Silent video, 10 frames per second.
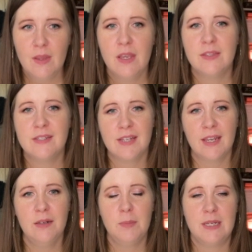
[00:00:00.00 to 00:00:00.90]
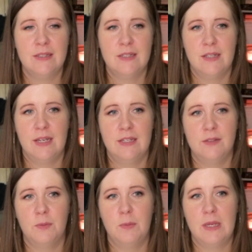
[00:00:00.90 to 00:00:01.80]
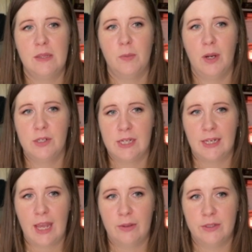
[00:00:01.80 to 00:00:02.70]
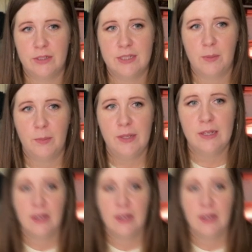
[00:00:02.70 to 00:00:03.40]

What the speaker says: The second piece to this would be the project calendar template,